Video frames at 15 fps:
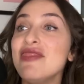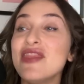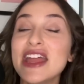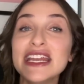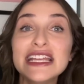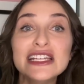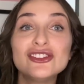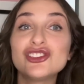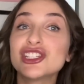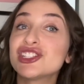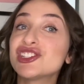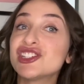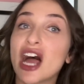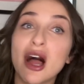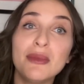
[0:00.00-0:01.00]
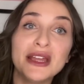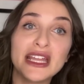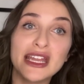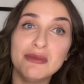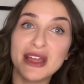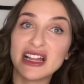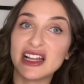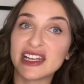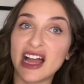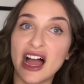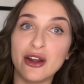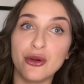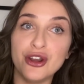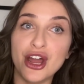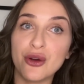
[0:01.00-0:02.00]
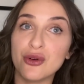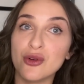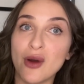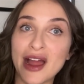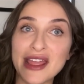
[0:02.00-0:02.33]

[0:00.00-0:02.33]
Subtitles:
then he's just sobbing and being like, I don't know who I